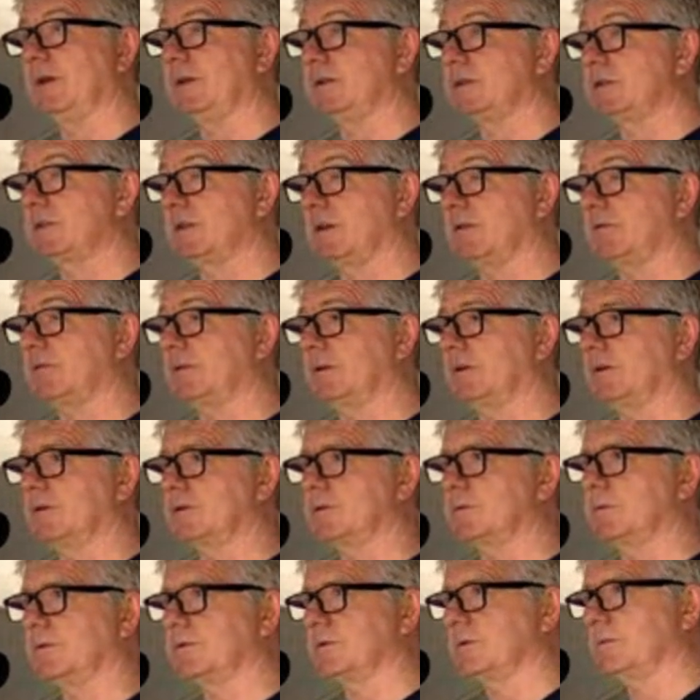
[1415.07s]
It's definitely
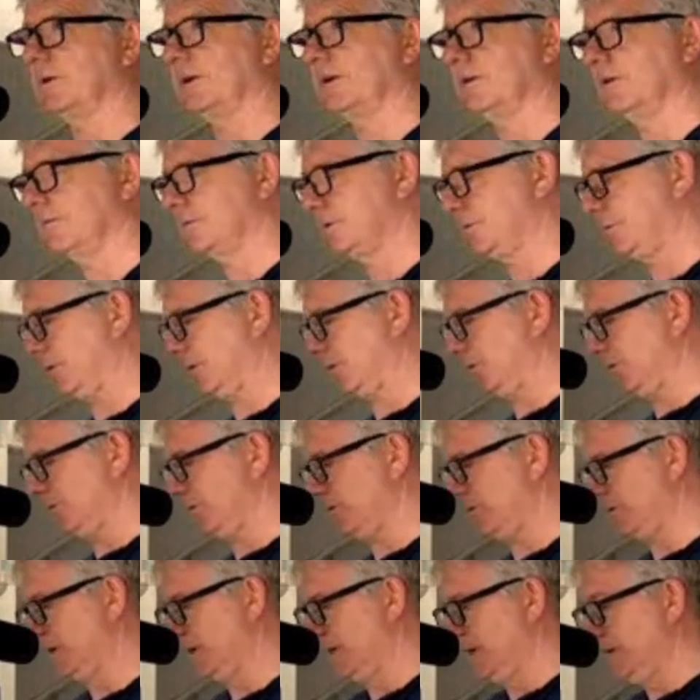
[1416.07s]
not sponsored by HubSpot,
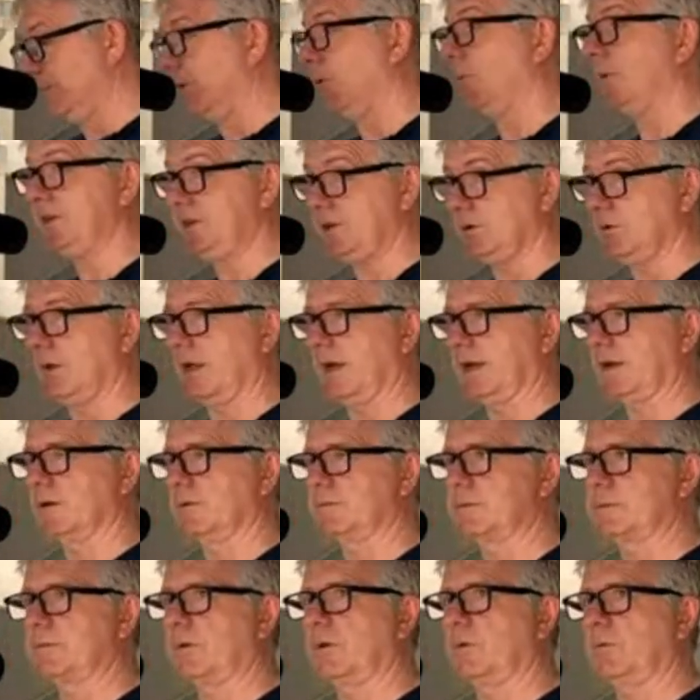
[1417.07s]
no. But we do like
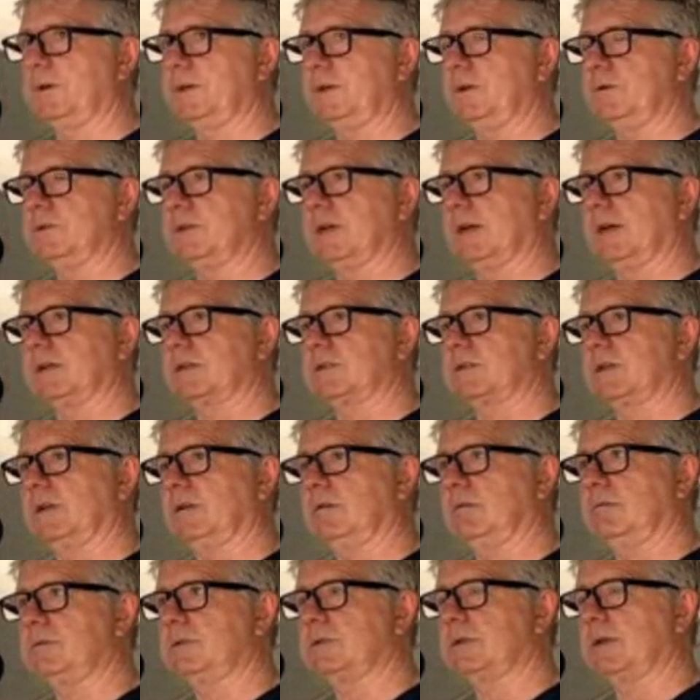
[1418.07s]
HubSpot. We use it
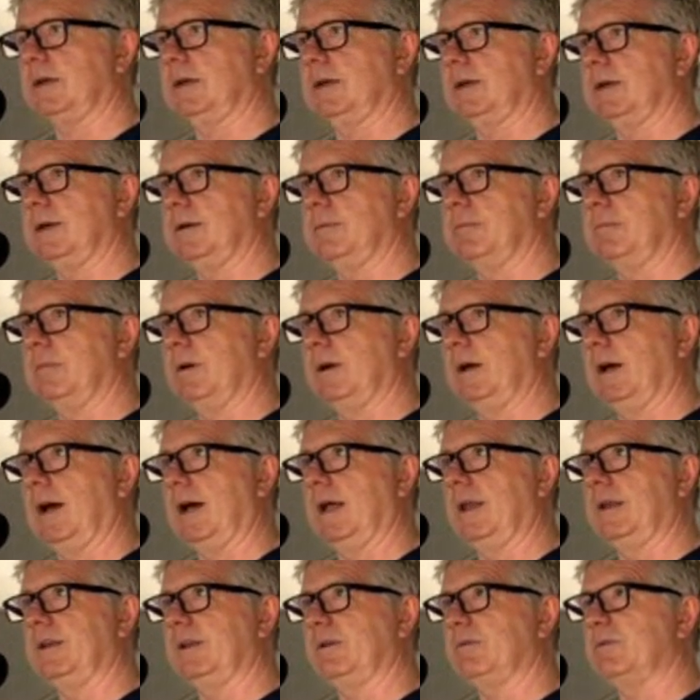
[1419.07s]
ourselves.
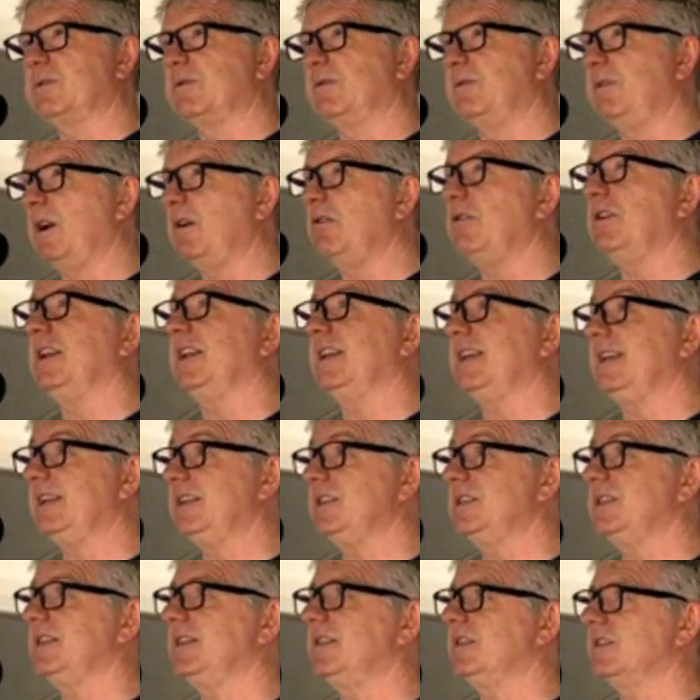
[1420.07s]
And it was very
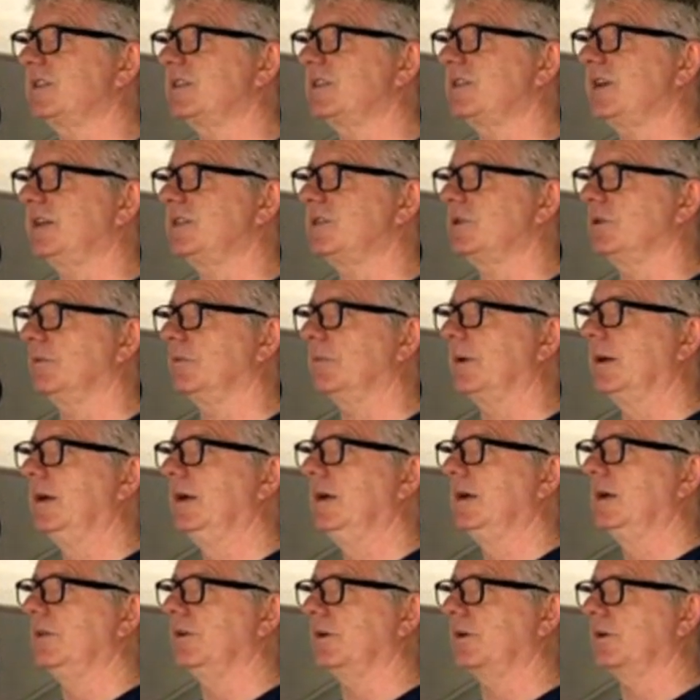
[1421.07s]
easy to set up
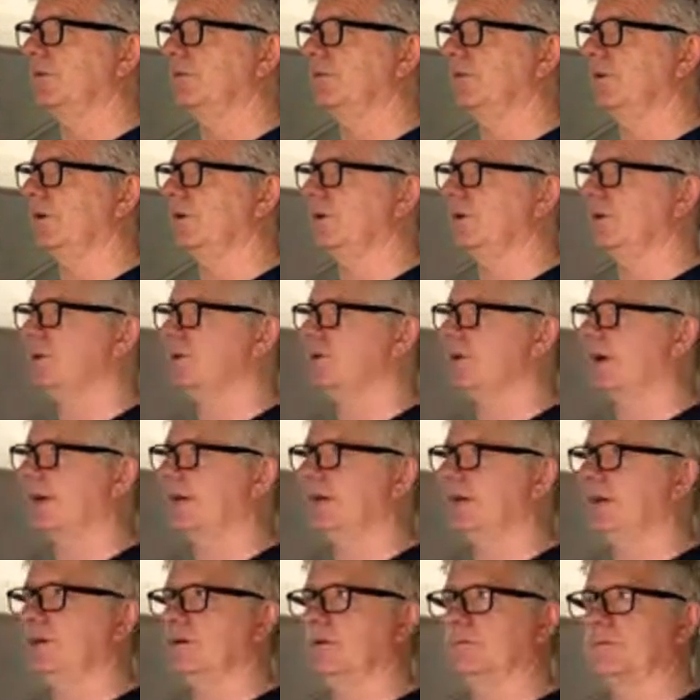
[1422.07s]
the conversion
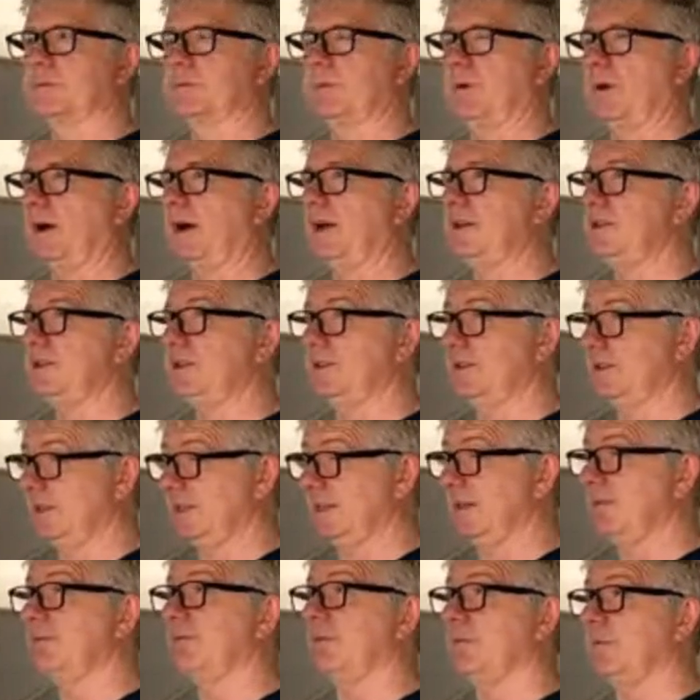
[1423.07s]
tracking in HubSpot. And
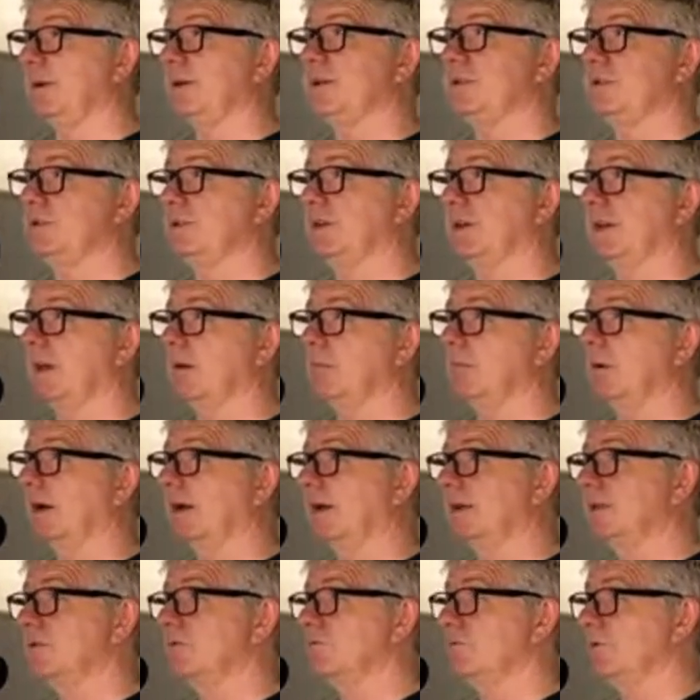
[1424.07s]
the information you get
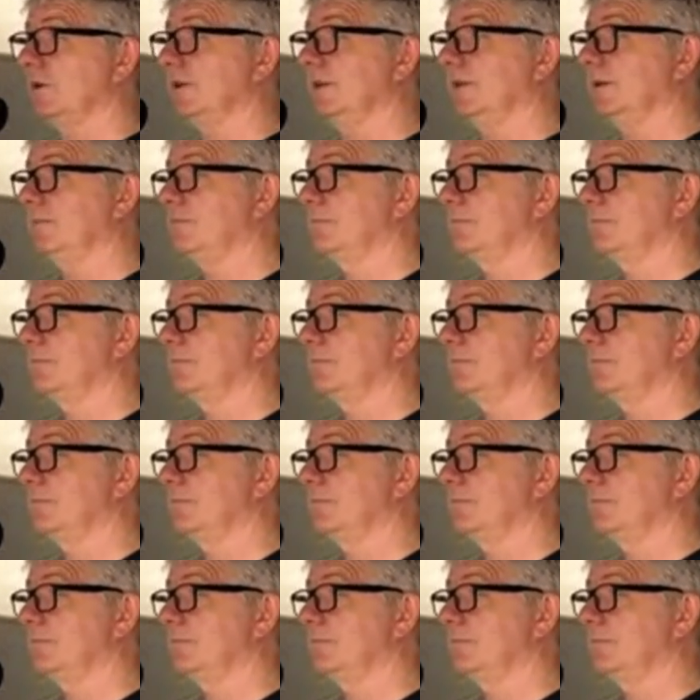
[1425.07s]
back is really